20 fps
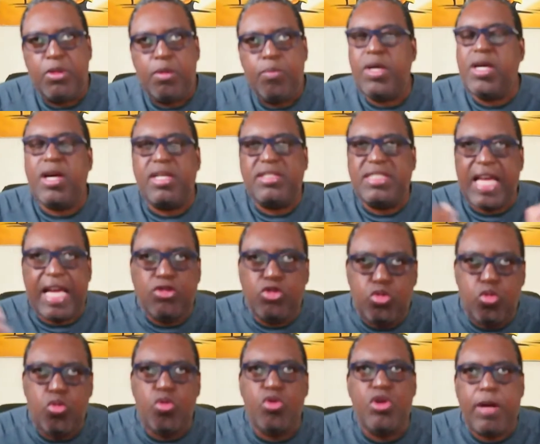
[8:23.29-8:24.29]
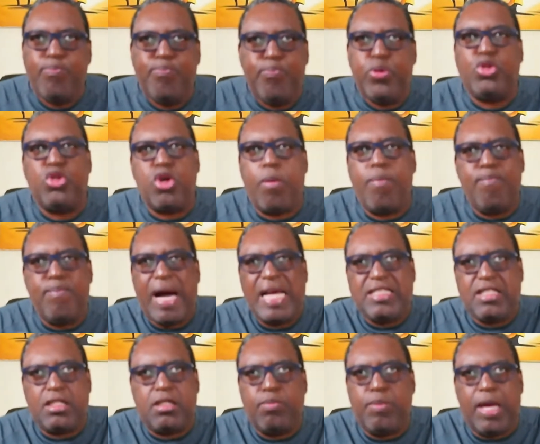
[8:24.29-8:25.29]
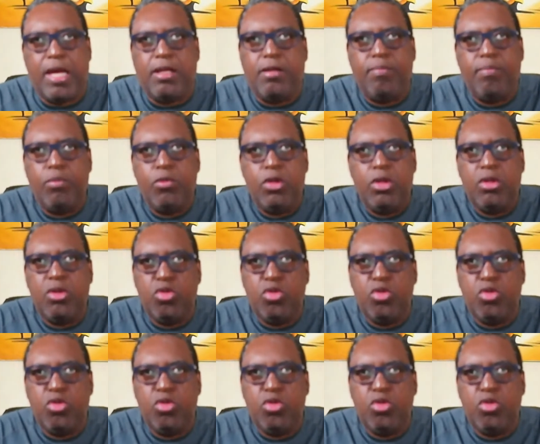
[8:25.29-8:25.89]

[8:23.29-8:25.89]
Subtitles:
because I do not put up batsmen